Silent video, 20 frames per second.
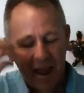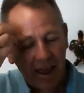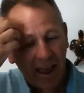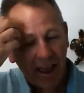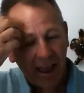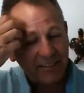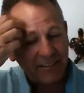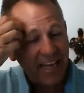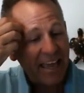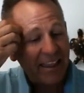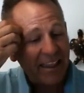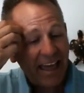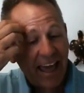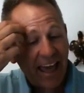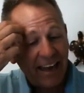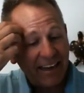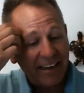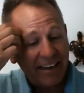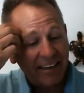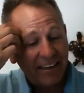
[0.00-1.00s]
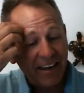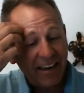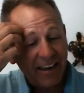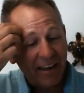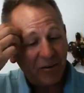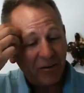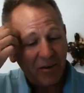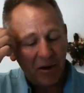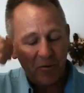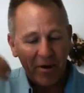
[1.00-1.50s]
say that
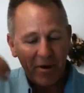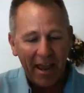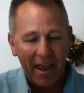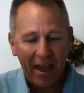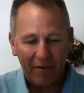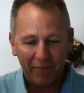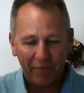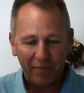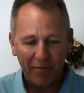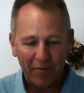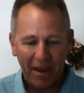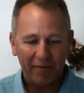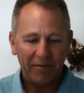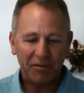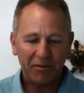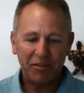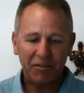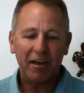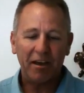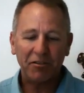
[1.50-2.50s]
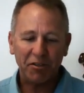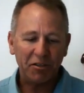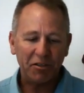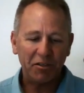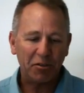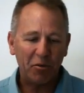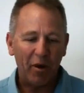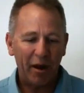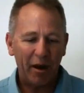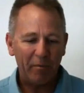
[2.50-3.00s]
and we have discussions
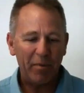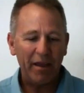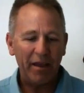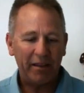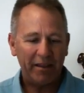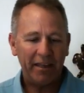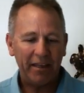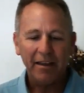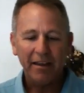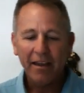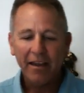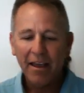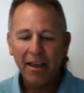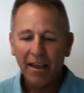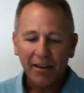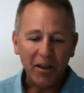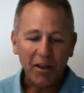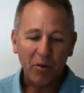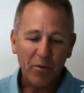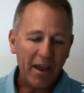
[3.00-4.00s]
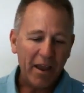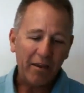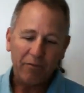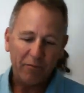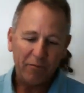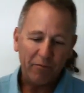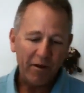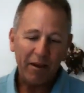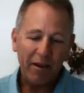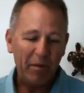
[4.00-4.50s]
quite a bit that, we
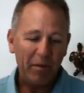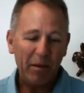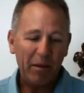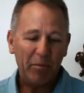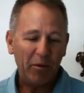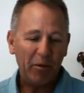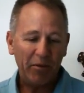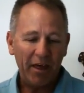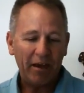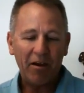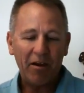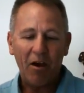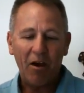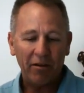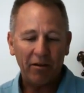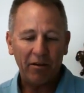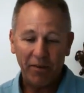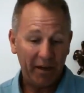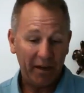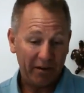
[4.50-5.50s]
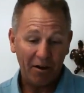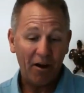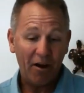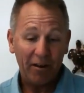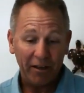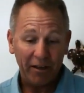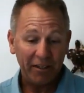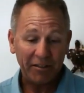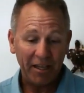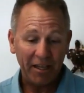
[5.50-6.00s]
have people that
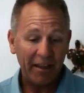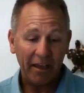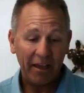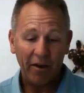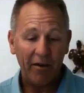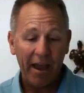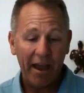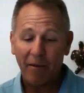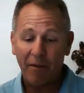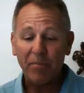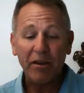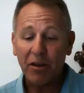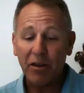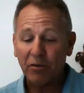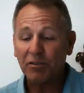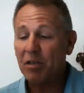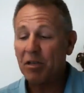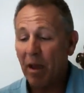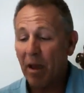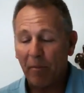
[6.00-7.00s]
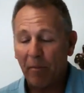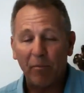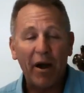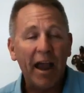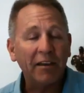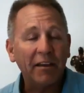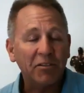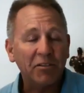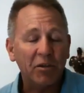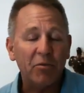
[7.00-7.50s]
call us and they go, I've been using my
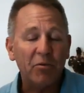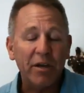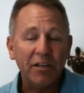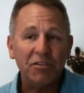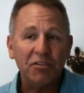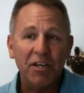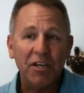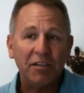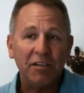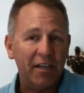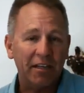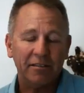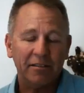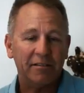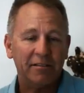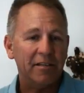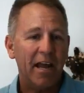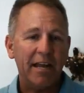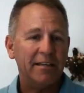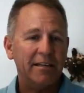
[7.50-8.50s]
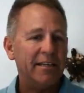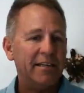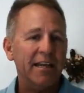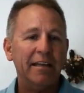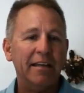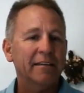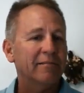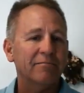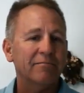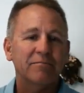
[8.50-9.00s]
Brass Squeegee since
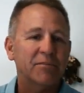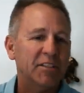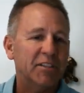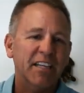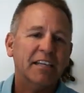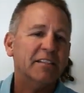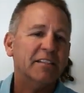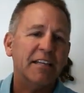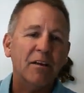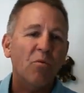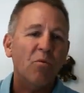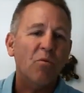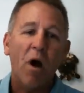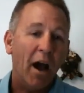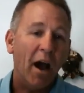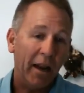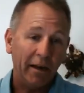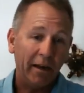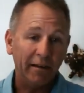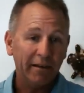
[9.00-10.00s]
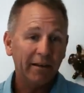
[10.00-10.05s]
1961.